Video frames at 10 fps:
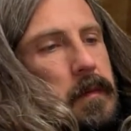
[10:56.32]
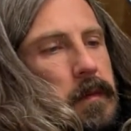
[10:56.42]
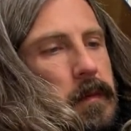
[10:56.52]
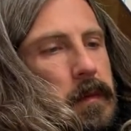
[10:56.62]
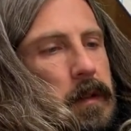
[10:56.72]

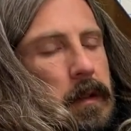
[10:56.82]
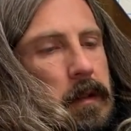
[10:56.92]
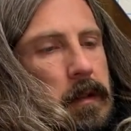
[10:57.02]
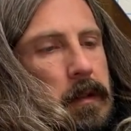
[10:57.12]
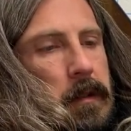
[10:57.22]

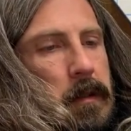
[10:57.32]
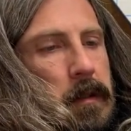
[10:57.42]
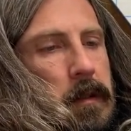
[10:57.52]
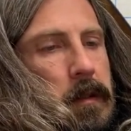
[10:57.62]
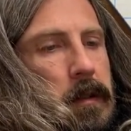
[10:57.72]

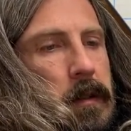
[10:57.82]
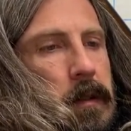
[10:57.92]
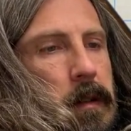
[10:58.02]
Nothing is said.